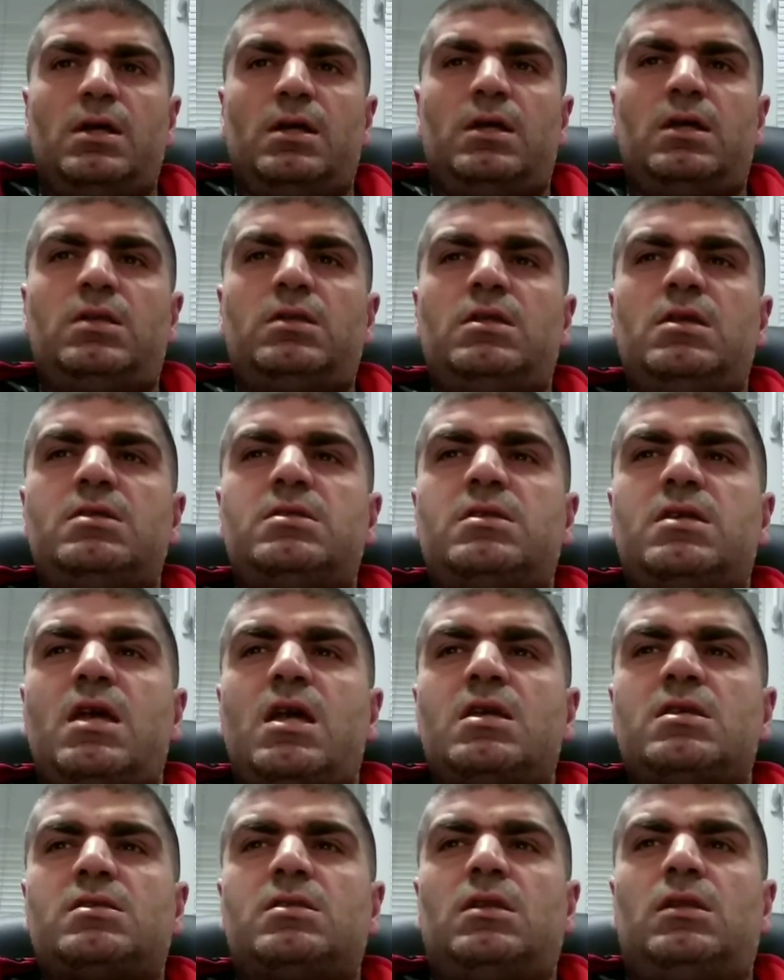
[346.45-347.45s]
In this
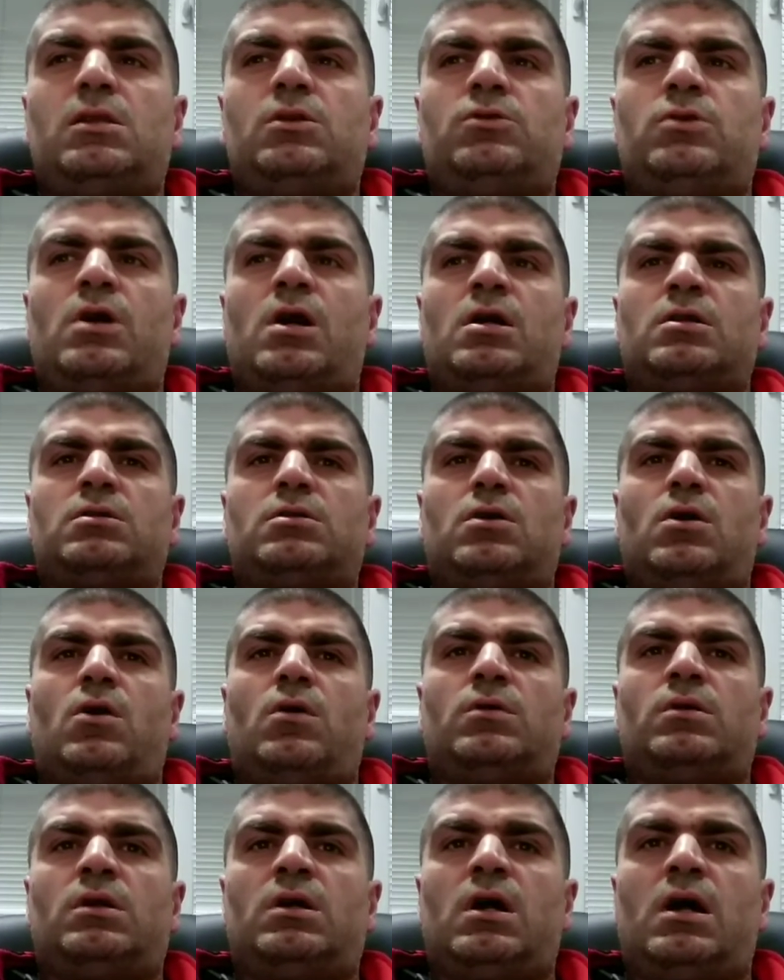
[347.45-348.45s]
case, the load
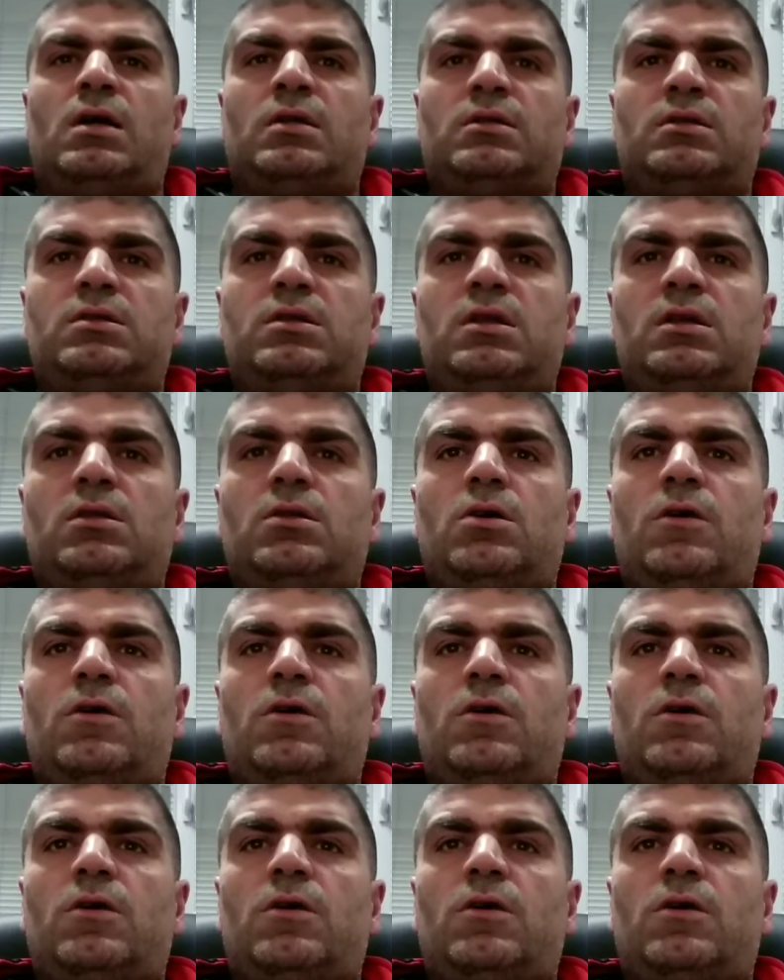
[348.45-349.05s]
on until